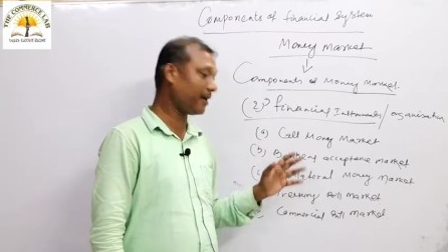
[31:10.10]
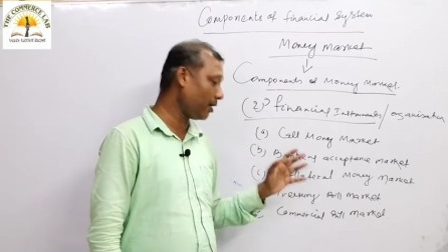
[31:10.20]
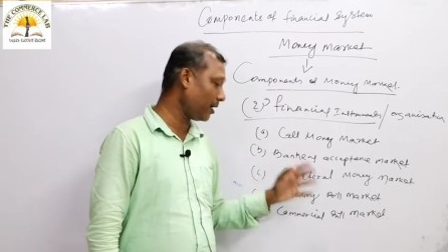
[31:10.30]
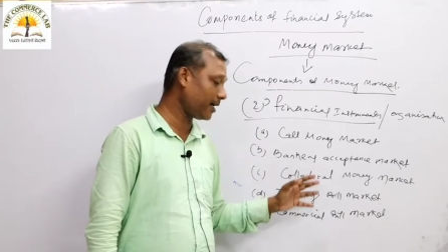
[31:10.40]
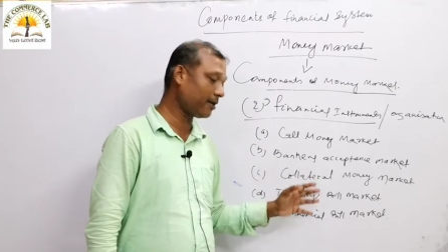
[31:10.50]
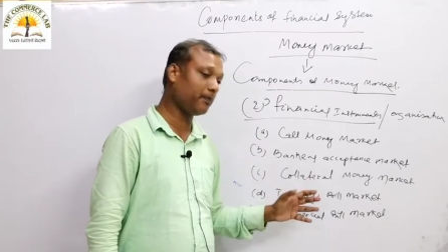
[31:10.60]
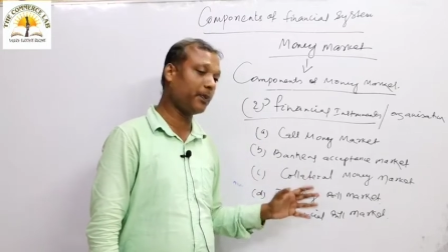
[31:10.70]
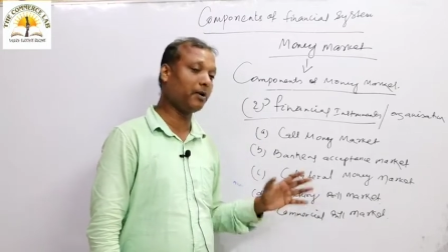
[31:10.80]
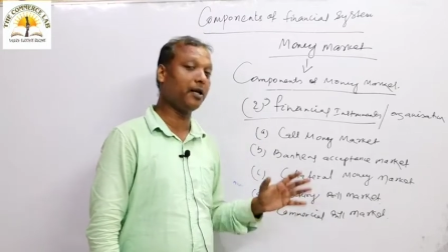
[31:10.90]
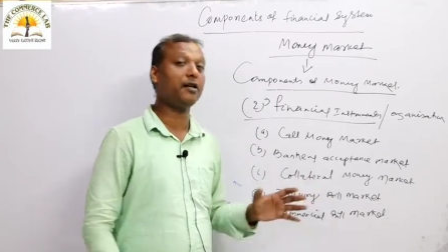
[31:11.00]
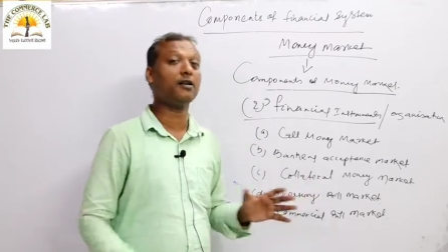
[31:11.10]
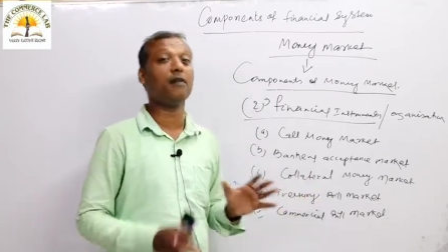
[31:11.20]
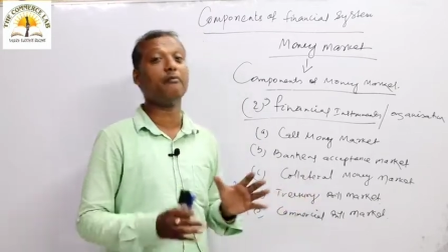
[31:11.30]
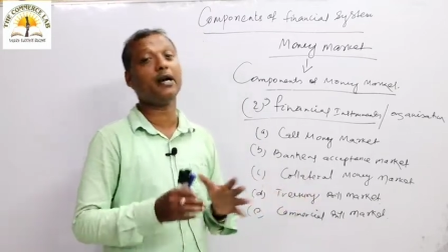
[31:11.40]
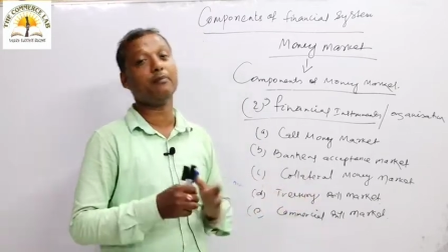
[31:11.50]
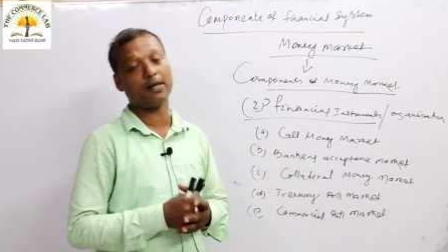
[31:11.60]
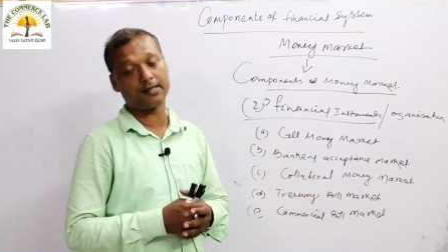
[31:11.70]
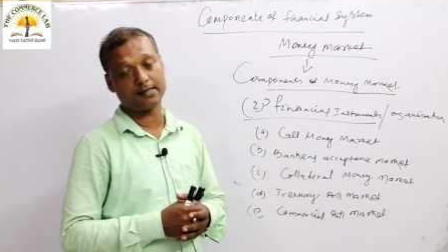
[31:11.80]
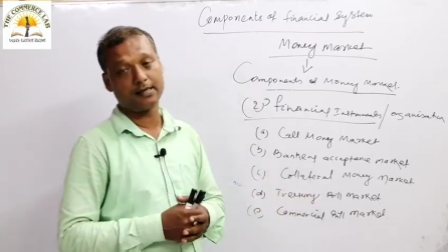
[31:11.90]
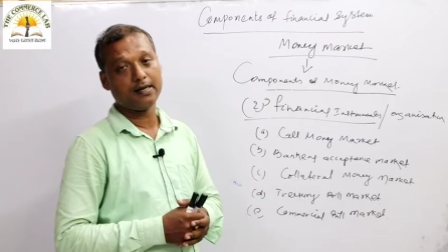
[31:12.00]
related to purely government
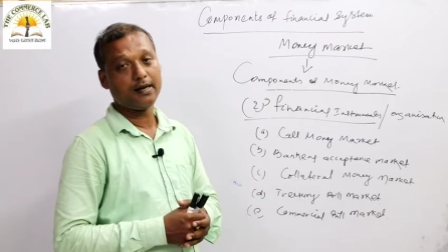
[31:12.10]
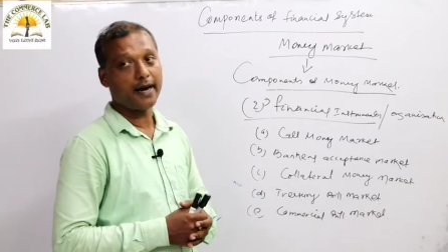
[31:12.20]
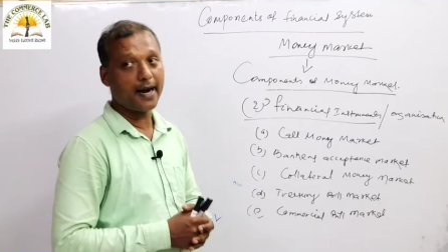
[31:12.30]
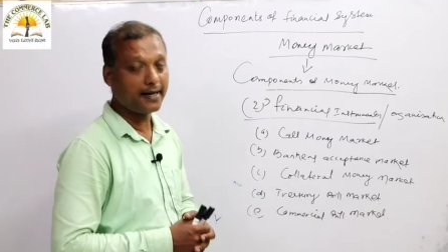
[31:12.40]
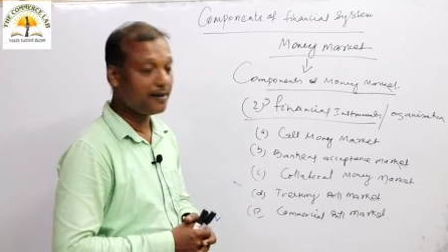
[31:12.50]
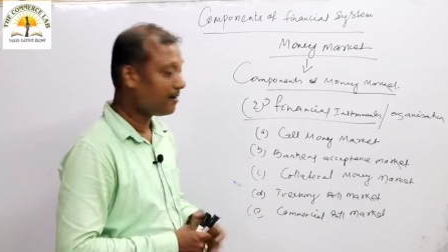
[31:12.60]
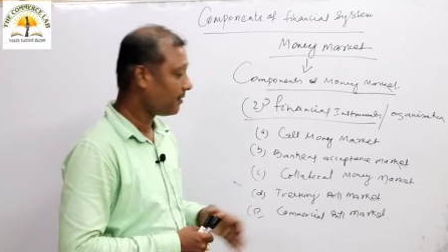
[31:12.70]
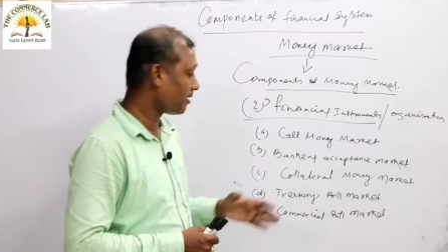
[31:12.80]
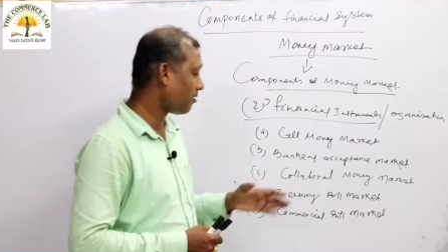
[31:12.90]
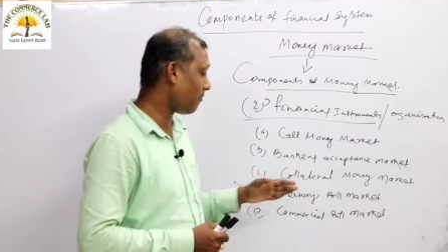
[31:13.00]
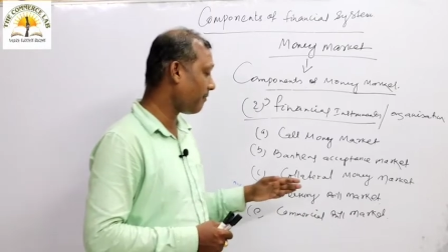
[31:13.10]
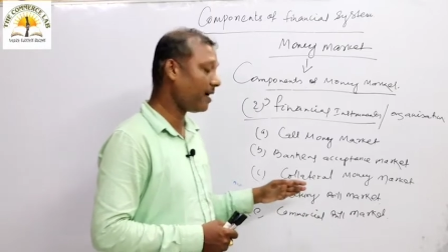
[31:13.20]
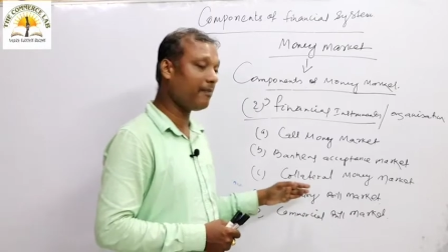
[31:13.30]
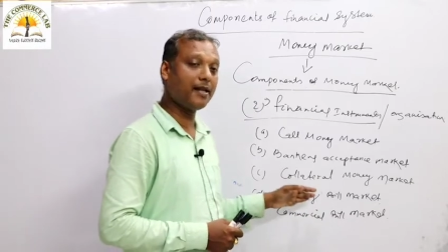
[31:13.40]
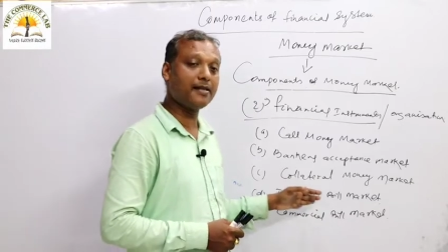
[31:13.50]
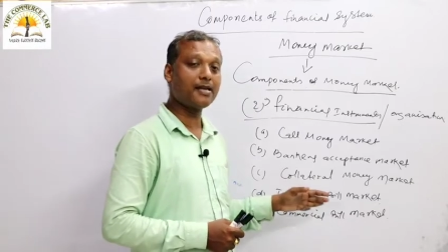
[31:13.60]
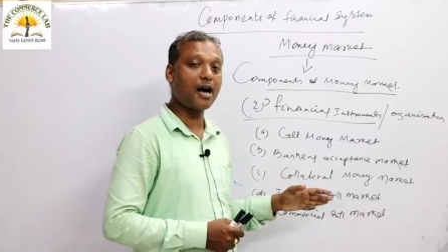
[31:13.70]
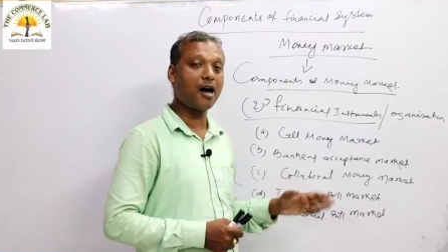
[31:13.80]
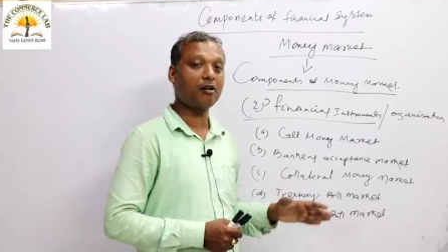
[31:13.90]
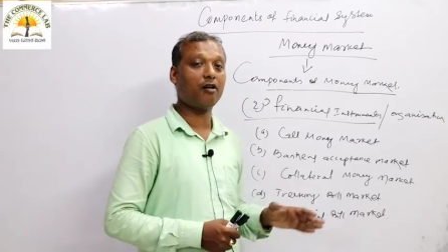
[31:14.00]
bills, and the government
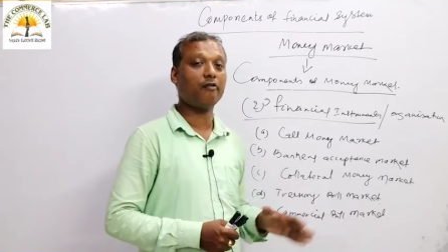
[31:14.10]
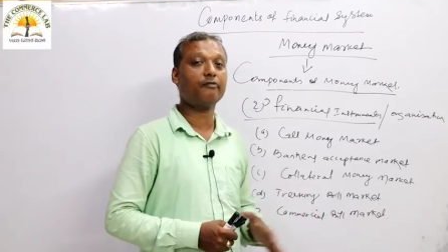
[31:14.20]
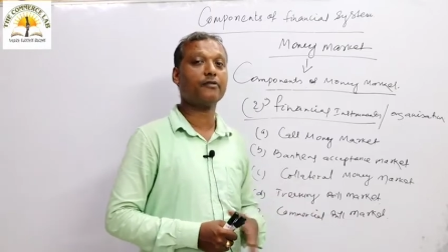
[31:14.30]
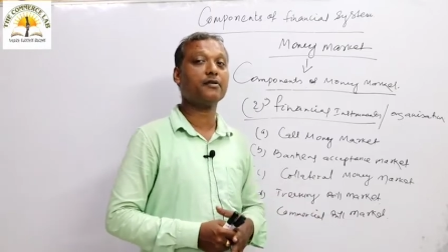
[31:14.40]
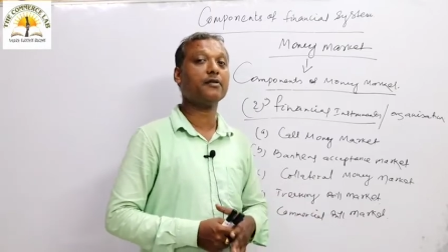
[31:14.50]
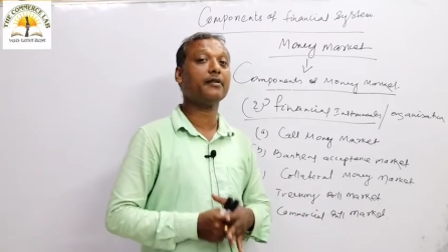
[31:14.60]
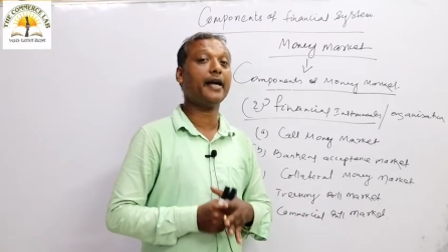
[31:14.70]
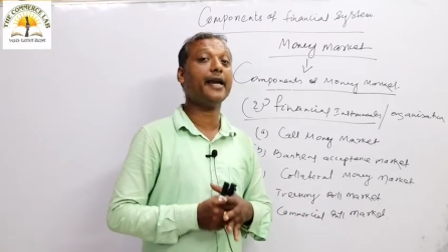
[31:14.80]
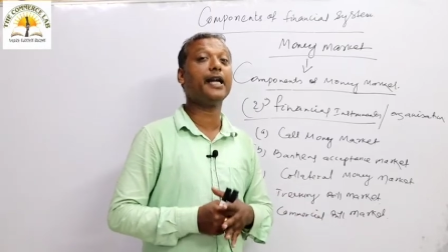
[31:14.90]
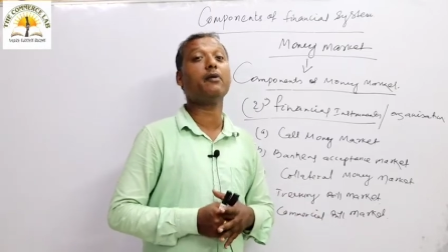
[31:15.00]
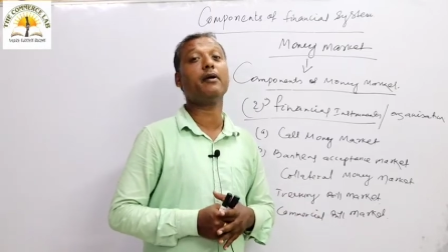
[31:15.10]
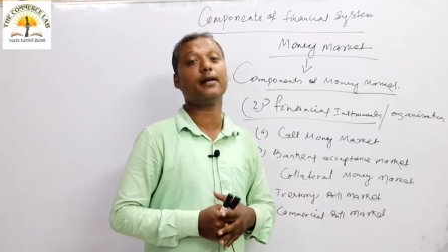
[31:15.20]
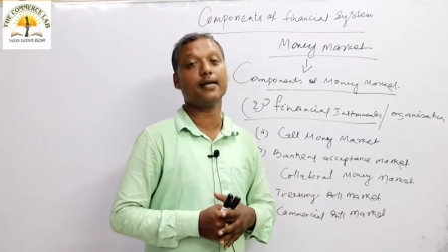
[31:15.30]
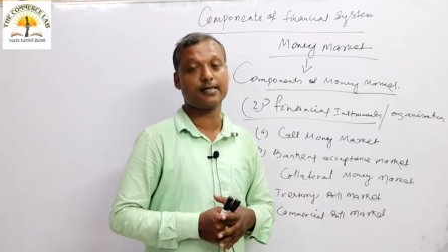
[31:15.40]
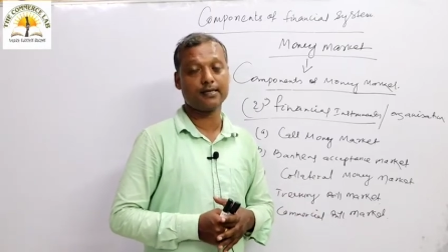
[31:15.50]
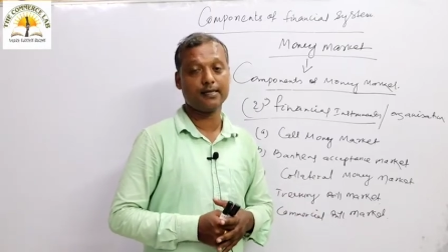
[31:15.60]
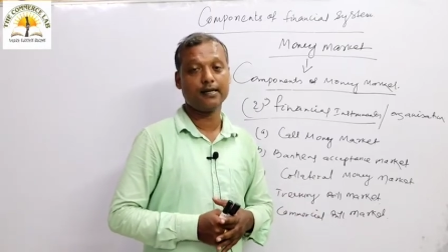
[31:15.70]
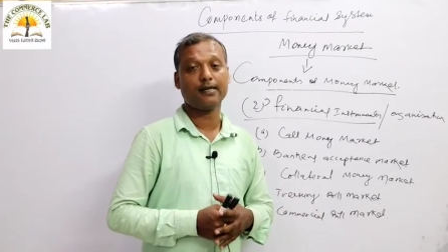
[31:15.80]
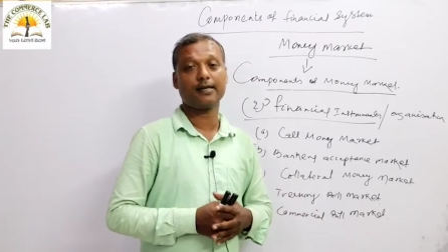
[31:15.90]
bills are of 91 days.